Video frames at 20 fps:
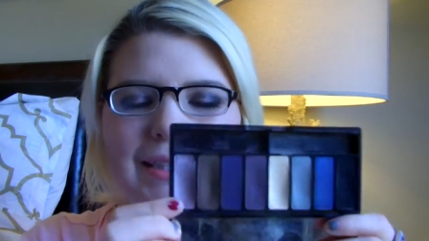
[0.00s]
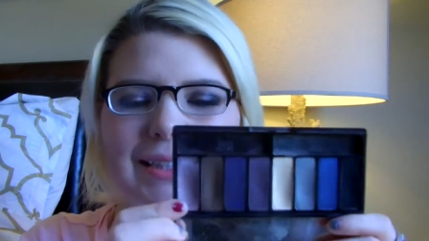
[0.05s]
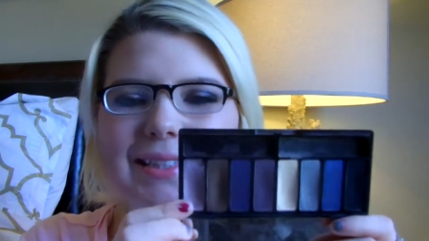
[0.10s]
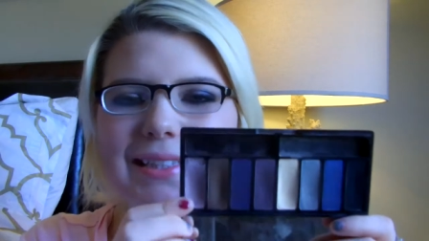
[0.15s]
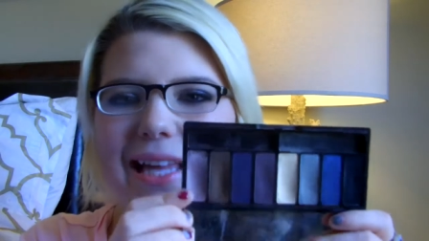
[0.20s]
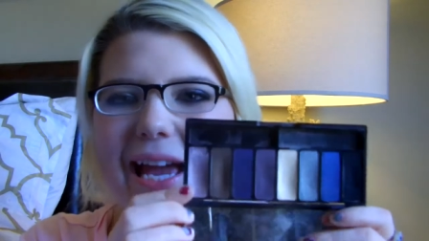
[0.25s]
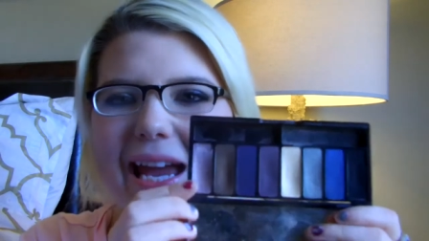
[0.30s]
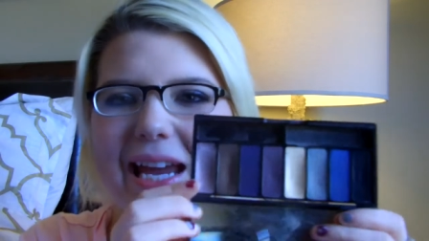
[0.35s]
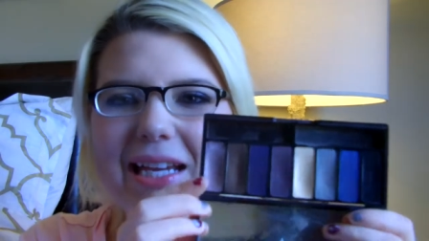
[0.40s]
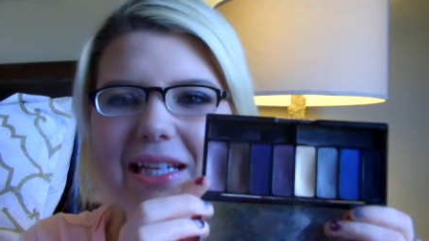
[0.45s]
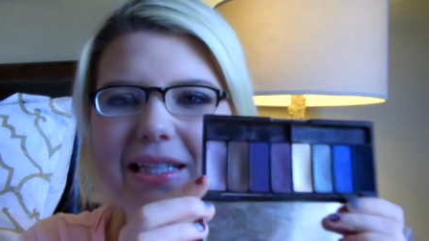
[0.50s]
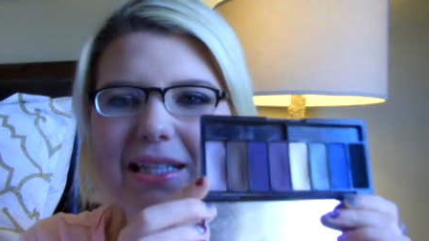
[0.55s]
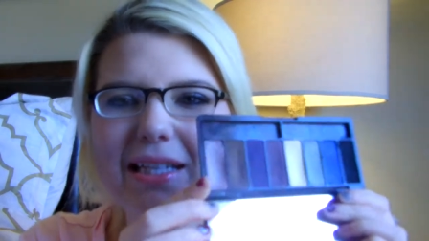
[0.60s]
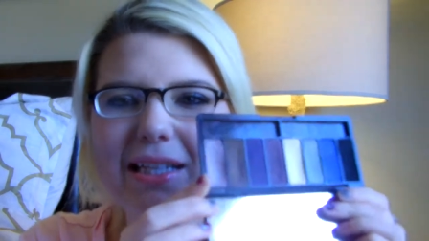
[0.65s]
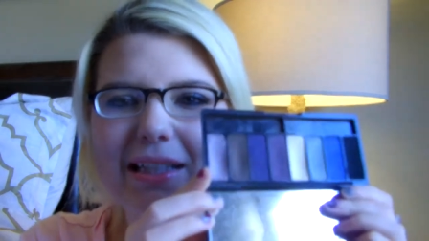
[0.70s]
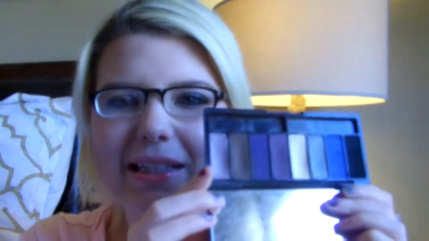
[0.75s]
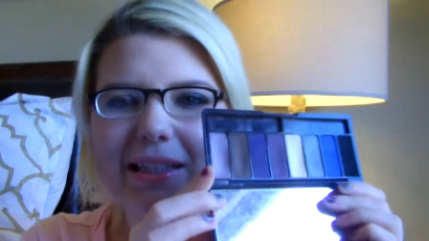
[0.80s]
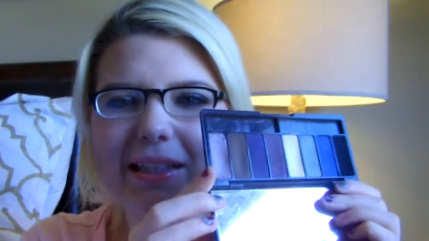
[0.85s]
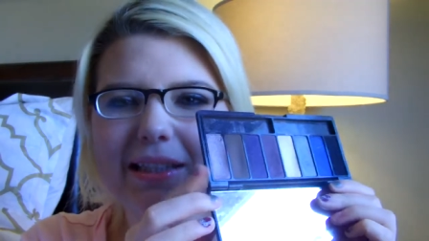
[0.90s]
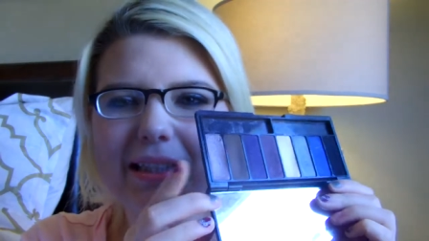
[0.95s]
light
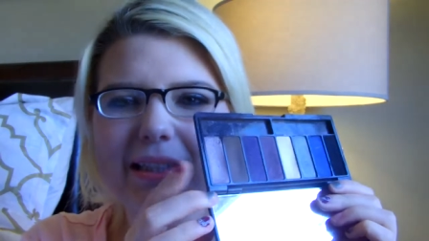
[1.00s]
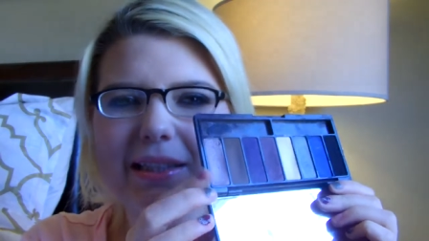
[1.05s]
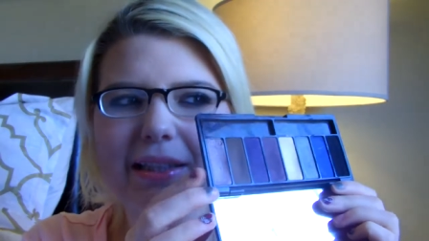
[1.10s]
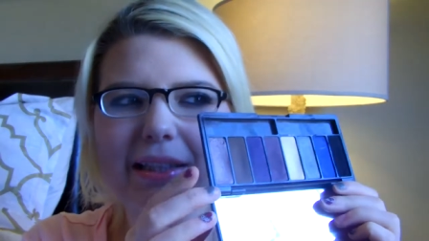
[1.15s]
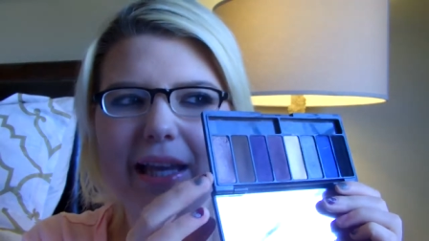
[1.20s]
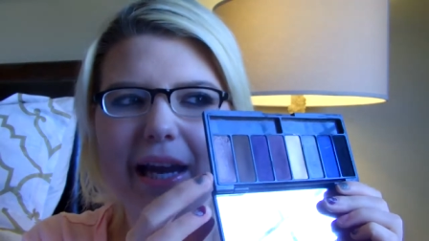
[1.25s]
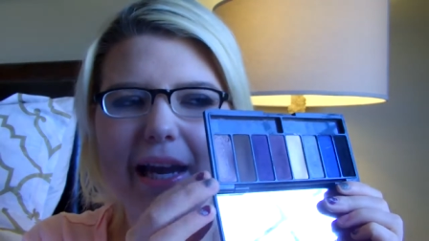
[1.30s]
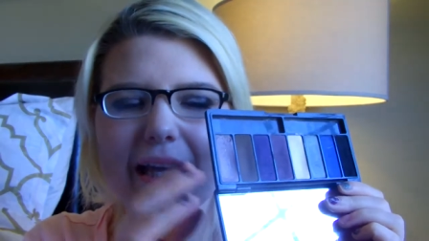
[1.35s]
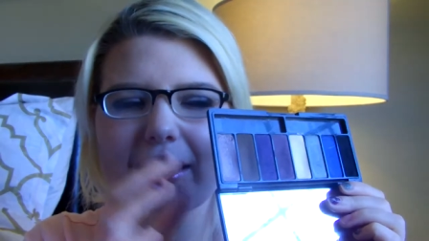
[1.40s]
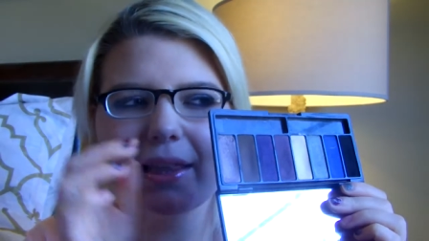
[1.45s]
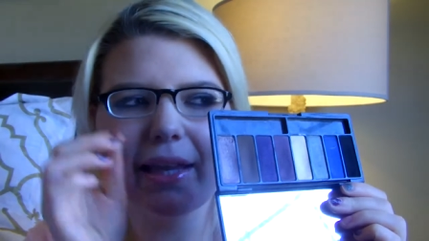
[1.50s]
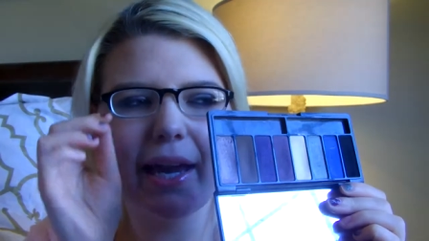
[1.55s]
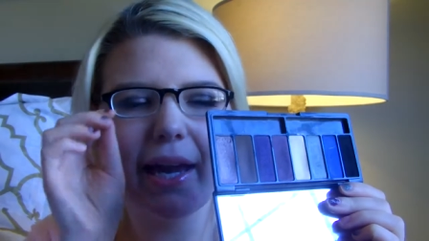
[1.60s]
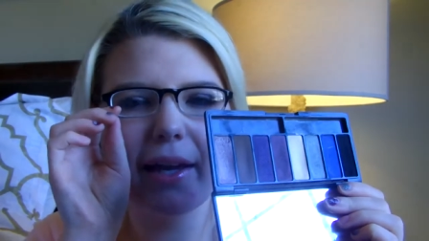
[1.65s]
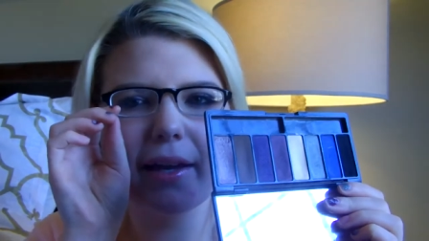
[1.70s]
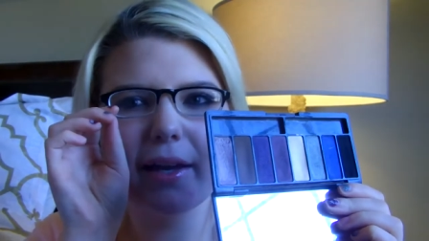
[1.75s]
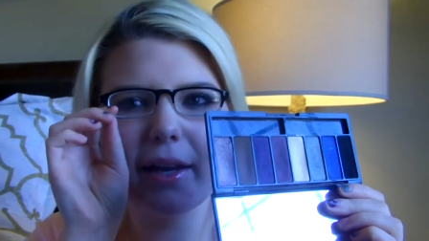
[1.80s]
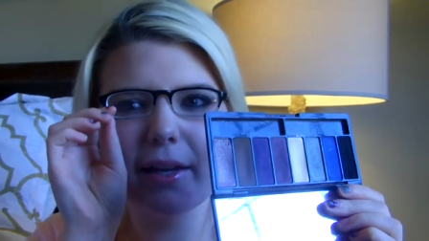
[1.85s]
lilac,